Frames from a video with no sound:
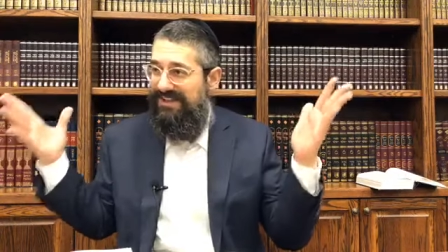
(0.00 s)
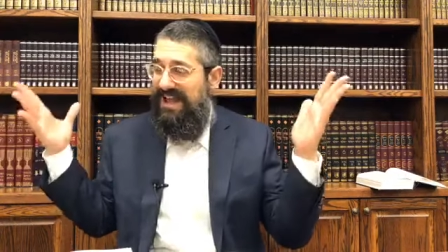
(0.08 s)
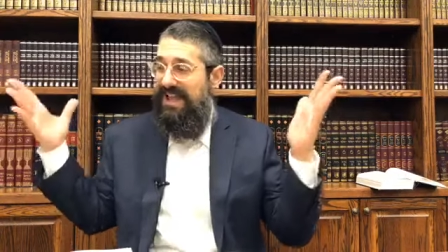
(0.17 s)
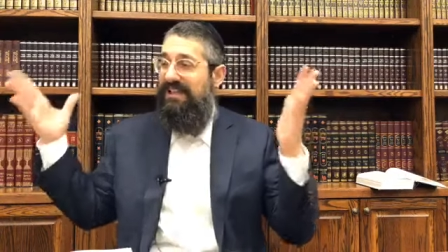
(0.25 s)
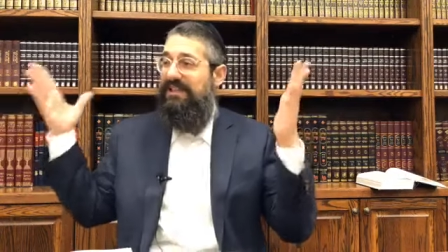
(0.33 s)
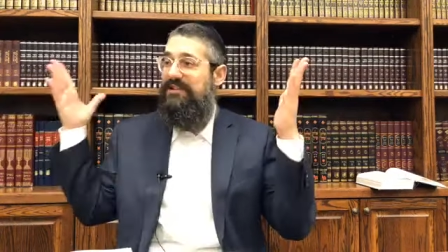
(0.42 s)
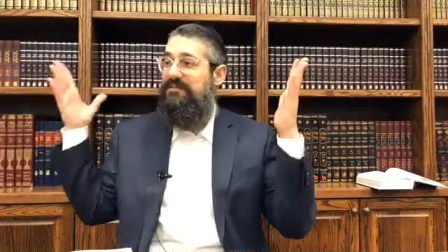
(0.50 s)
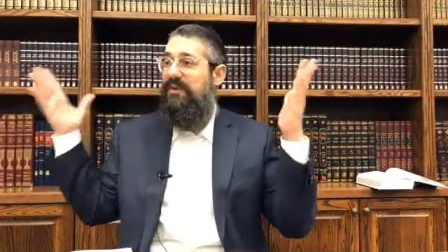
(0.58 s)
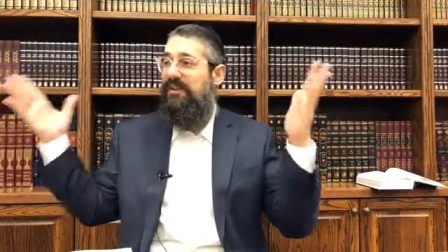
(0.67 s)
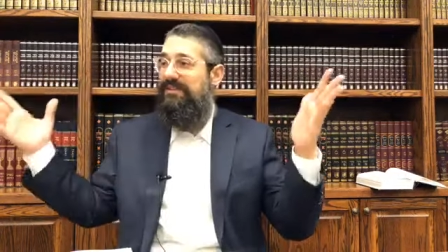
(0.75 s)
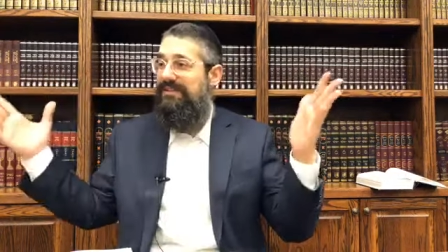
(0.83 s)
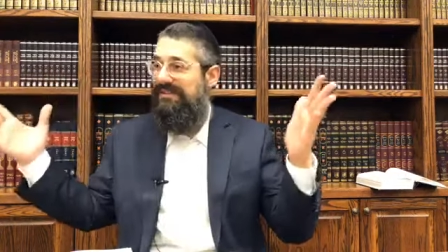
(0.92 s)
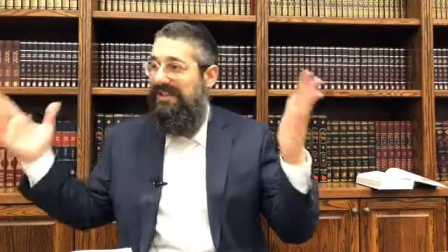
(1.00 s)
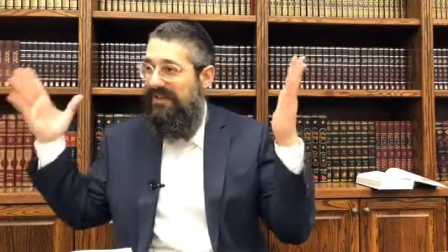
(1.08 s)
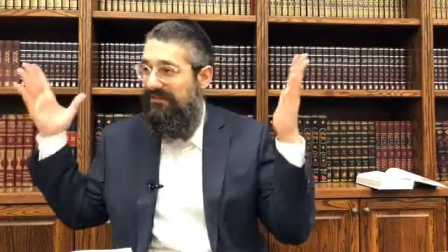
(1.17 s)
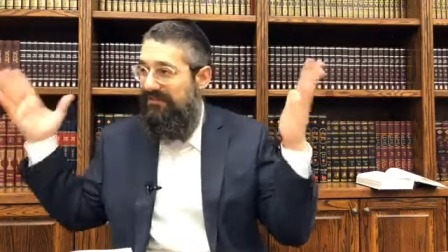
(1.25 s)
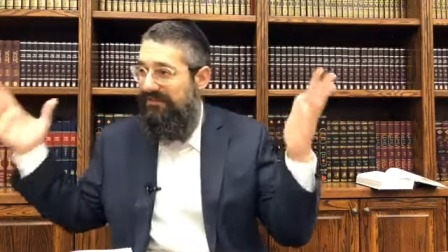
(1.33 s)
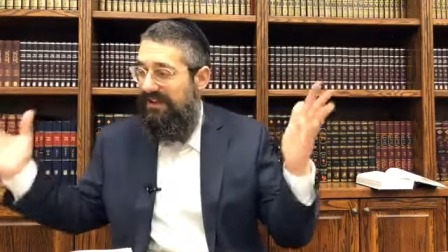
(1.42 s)
Endless point.
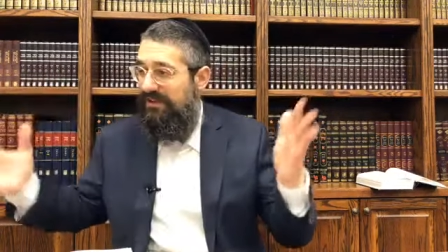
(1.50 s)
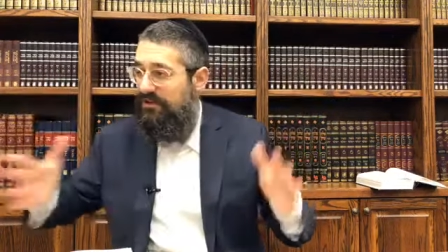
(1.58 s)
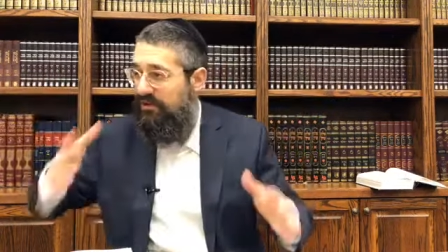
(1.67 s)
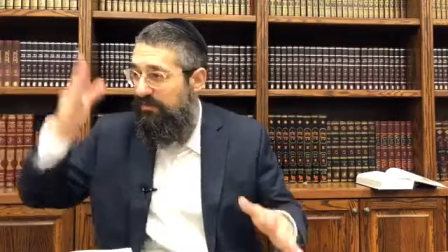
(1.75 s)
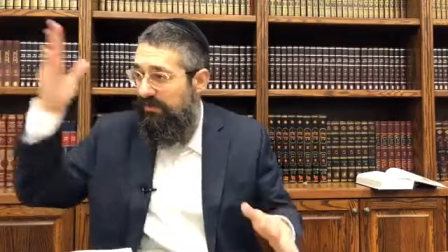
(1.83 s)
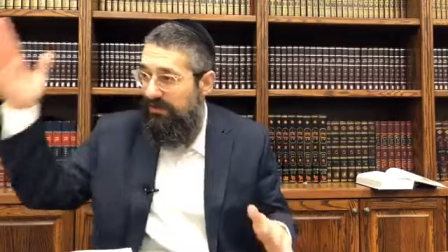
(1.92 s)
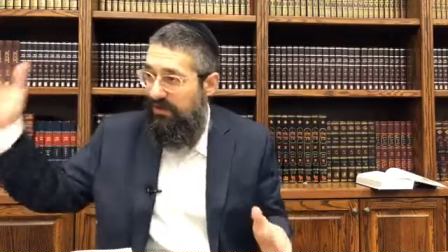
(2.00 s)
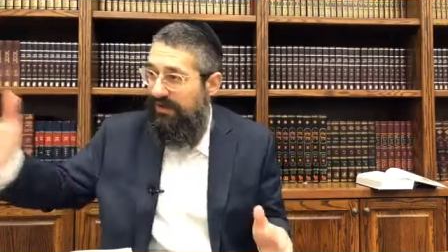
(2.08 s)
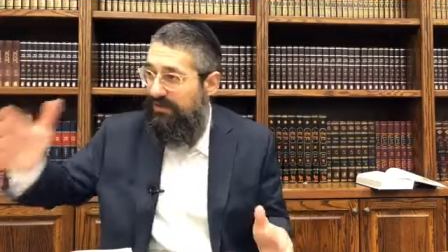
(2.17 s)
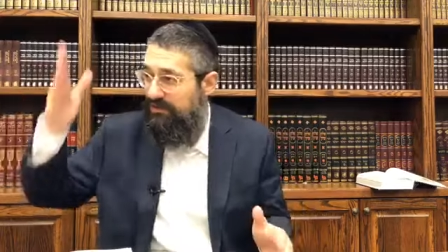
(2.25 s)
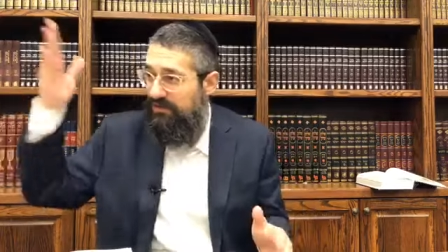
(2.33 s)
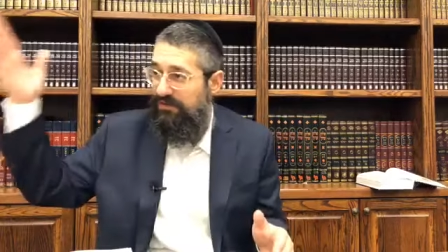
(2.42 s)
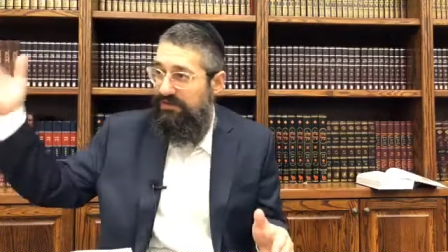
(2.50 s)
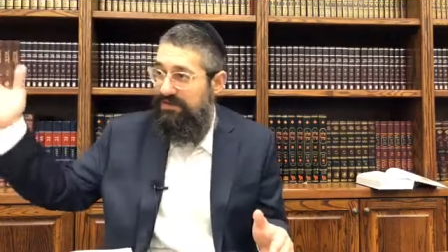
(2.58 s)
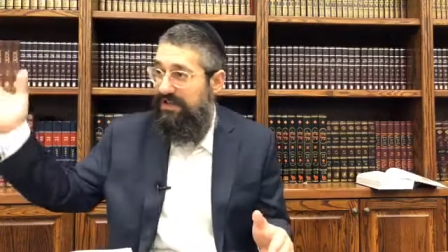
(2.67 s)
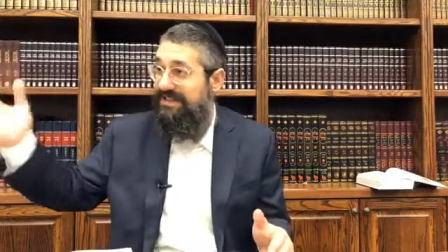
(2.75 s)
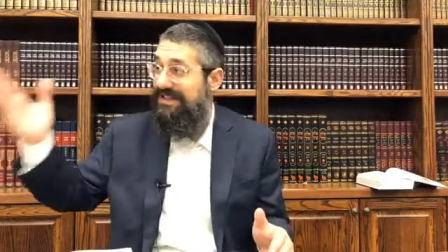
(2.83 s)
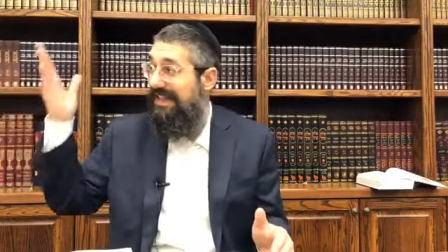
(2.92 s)
Life like a gerbil, going in circles.
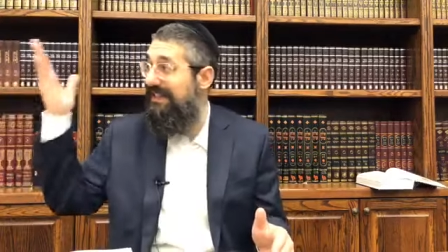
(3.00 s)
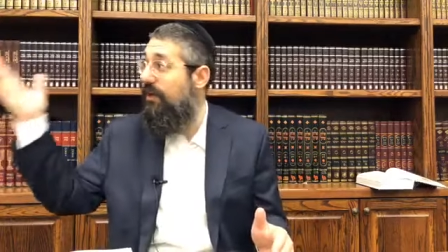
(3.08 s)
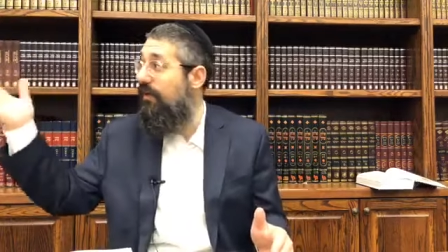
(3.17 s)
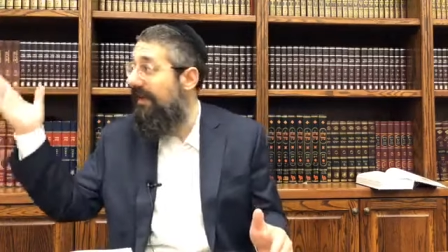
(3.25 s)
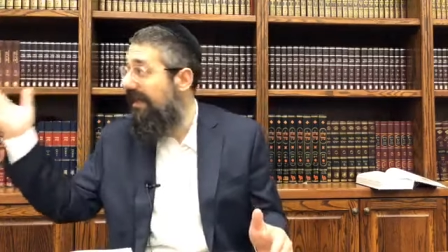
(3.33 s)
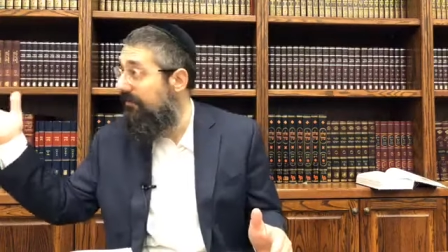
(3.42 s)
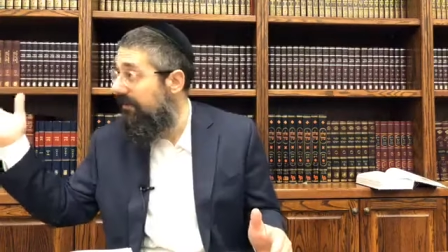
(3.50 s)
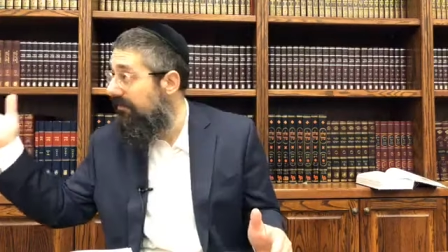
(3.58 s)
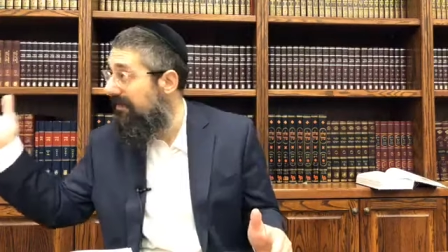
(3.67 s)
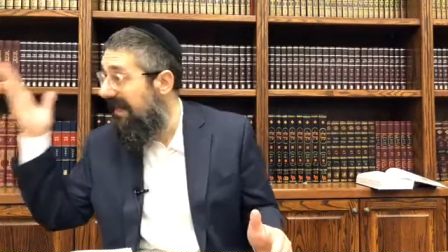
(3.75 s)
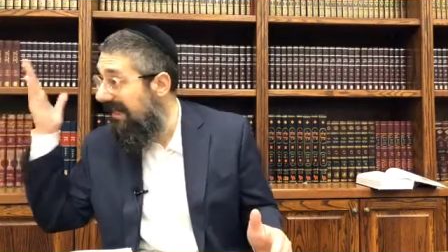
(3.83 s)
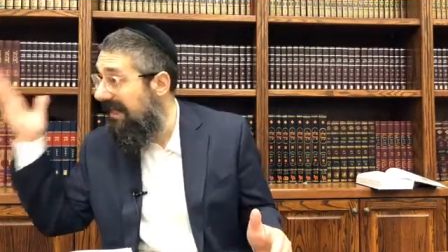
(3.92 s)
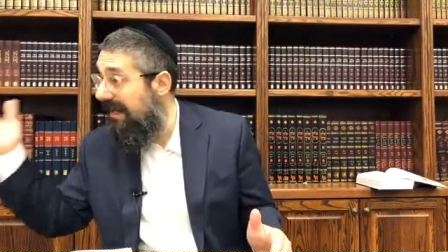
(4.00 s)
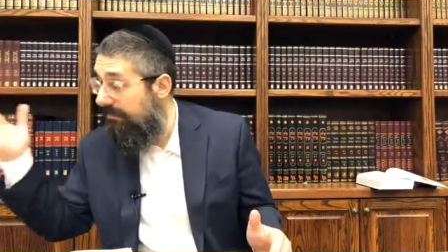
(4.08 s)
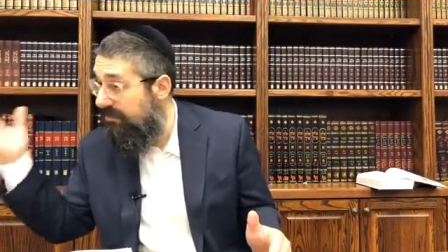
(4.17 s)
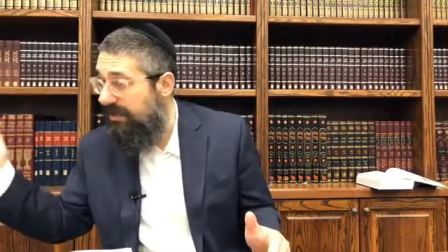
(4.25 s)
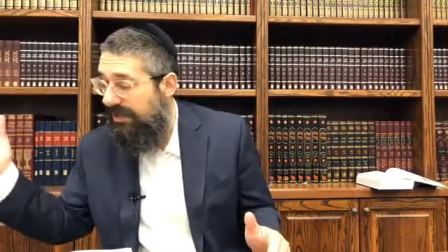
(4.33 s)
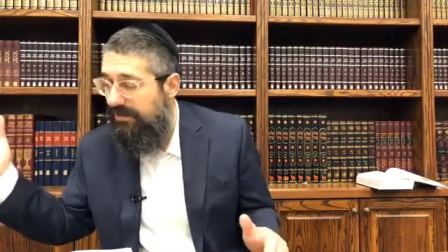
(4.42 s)
It's not going anywhere. We're not
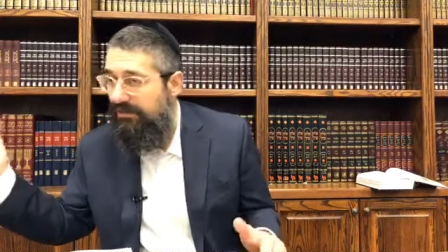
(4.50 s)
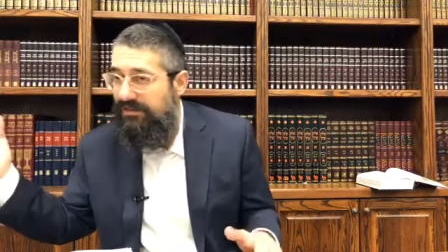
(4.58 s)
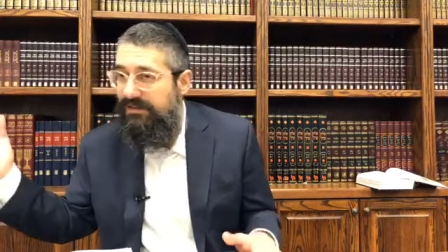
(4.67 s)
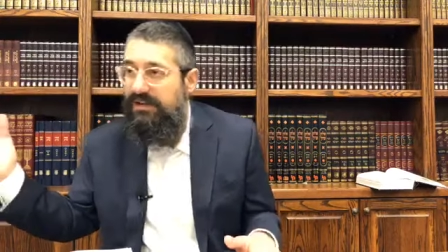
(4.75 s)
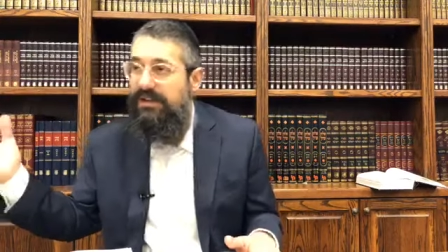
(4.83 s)
accomplishing anything.